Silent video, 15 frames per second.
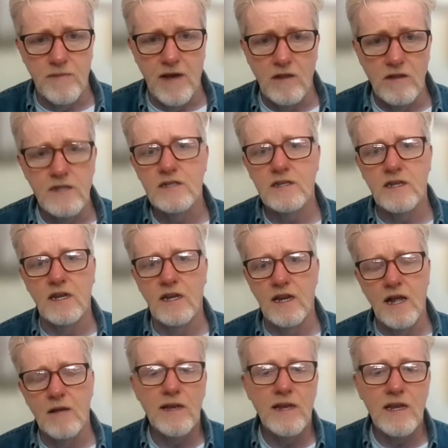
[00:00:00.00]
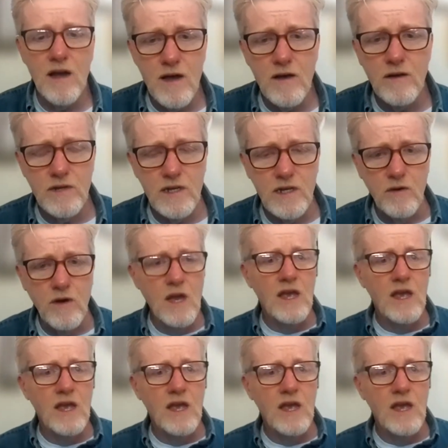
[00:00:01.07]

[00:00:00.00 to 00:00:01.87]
about linkedin and i'm like oh you know